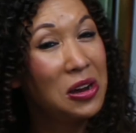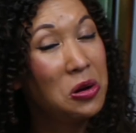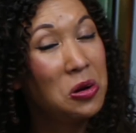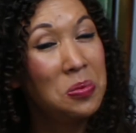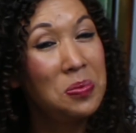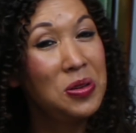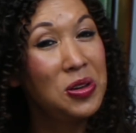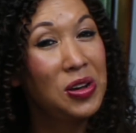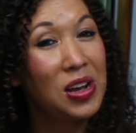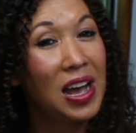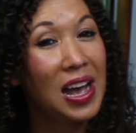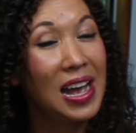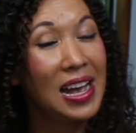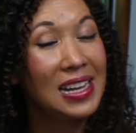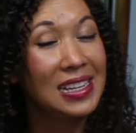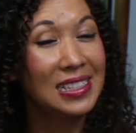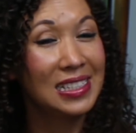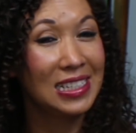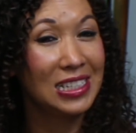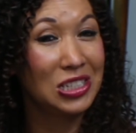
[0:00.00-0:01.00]
hope you
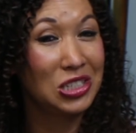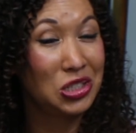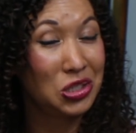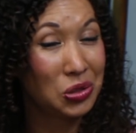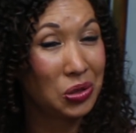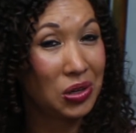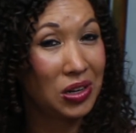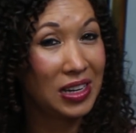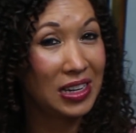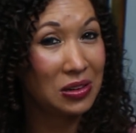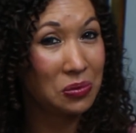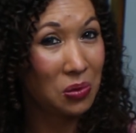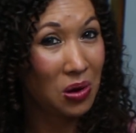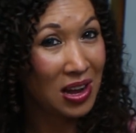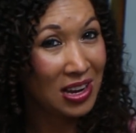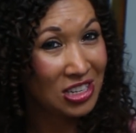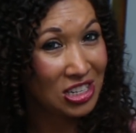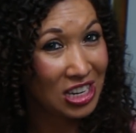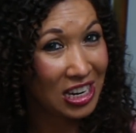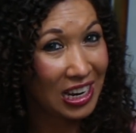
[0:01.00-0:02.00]
guys enjoyed
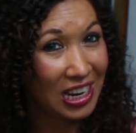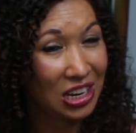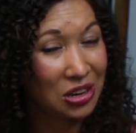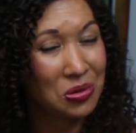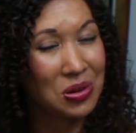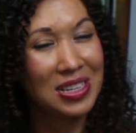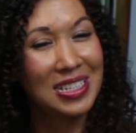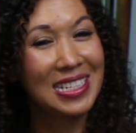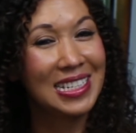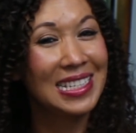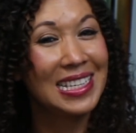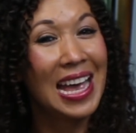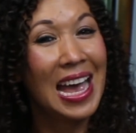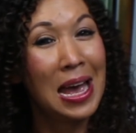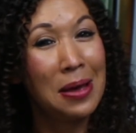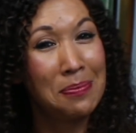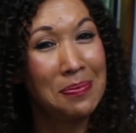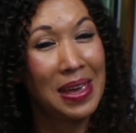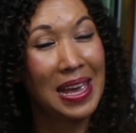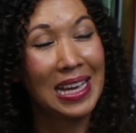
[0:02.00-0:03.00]
watching what just
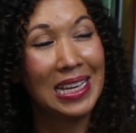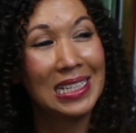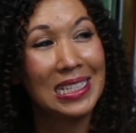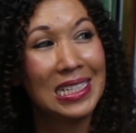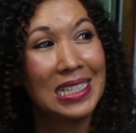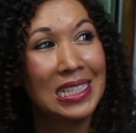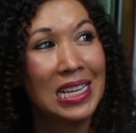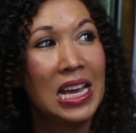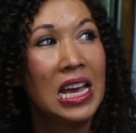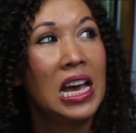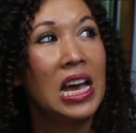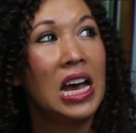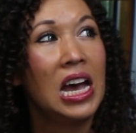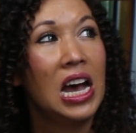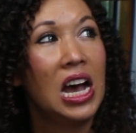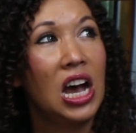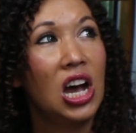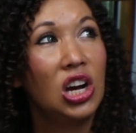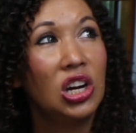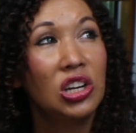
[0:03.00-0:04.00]
happened.
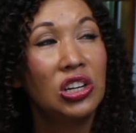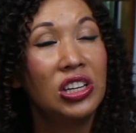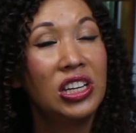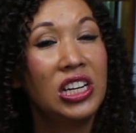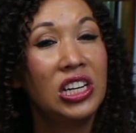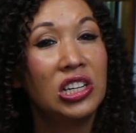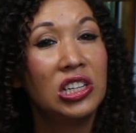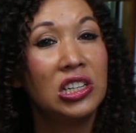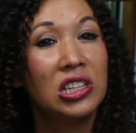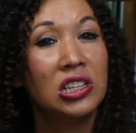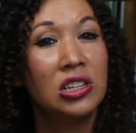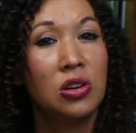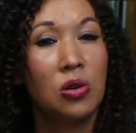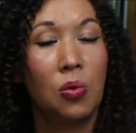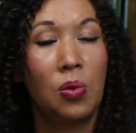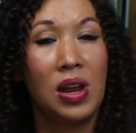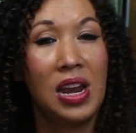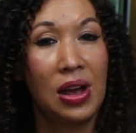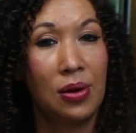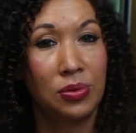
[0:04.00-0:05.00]
Earlier,
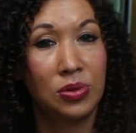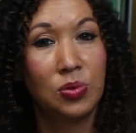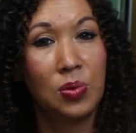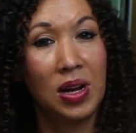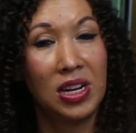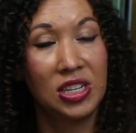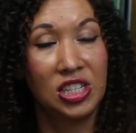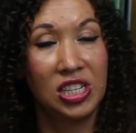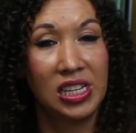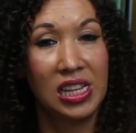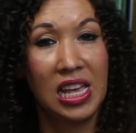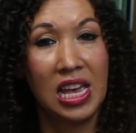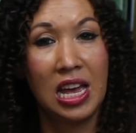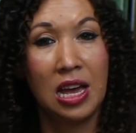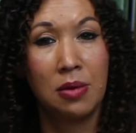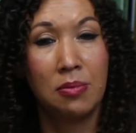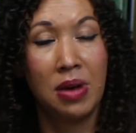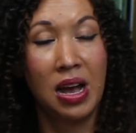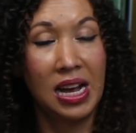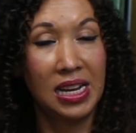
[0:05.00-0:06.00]
when I was watching
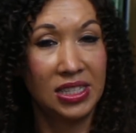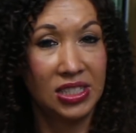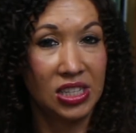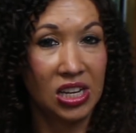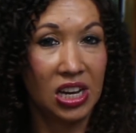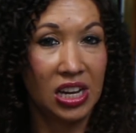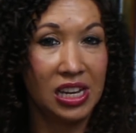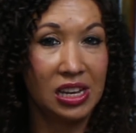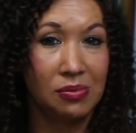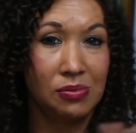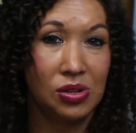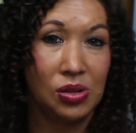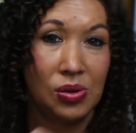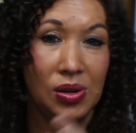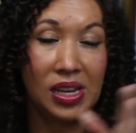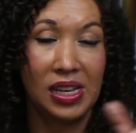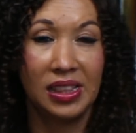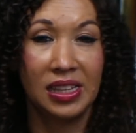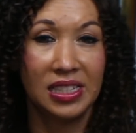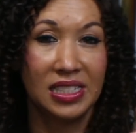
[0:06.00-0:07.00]
them, I saw him
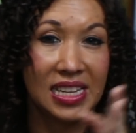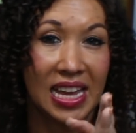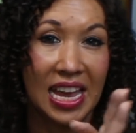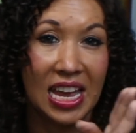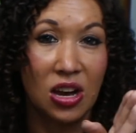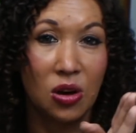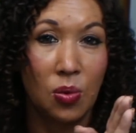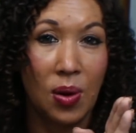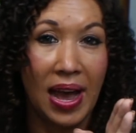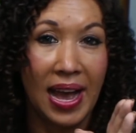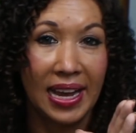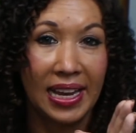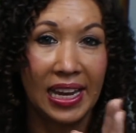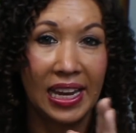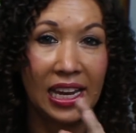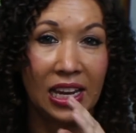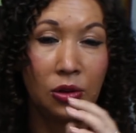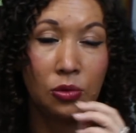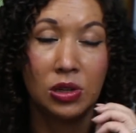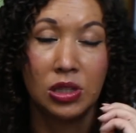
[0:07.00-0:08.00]
doing the tail
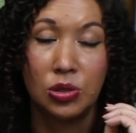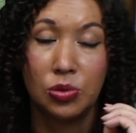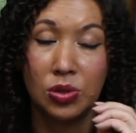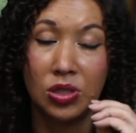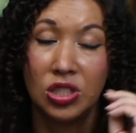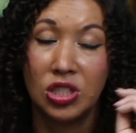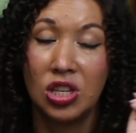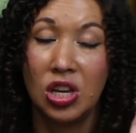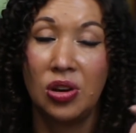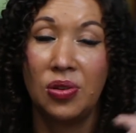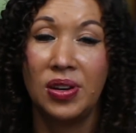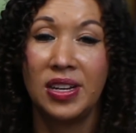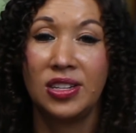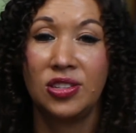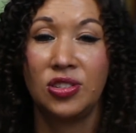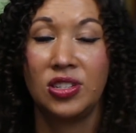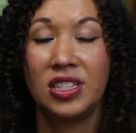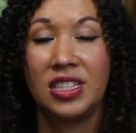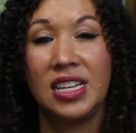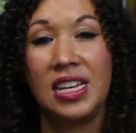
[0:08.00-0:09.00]
wagging, which was so
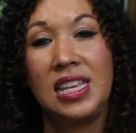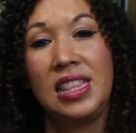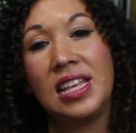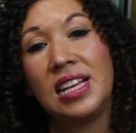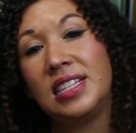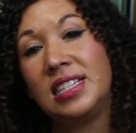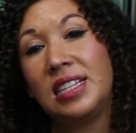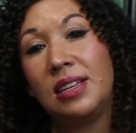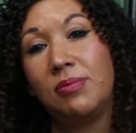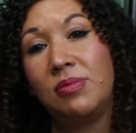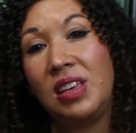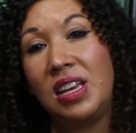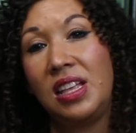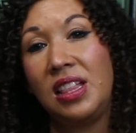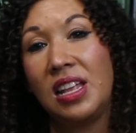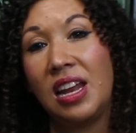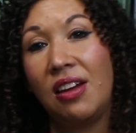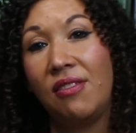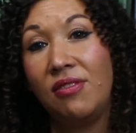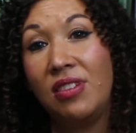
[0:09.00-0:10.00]
interesting. That's something
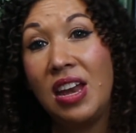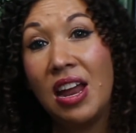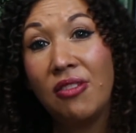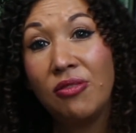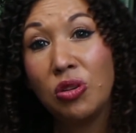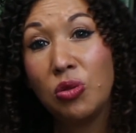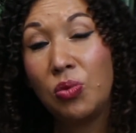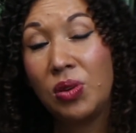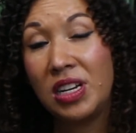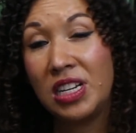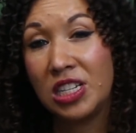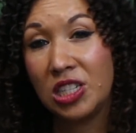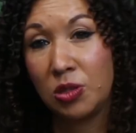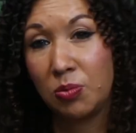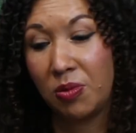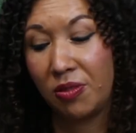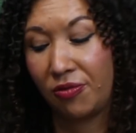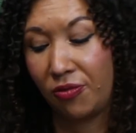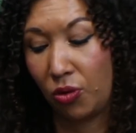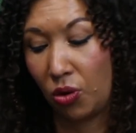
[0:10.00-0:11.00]
that I've never
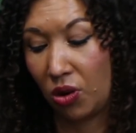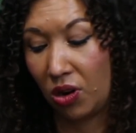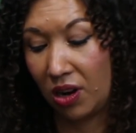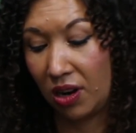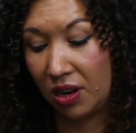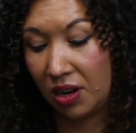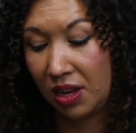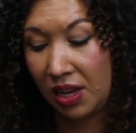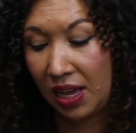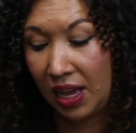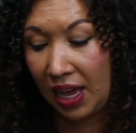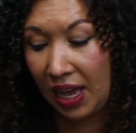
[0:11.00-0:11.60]
witnessed before.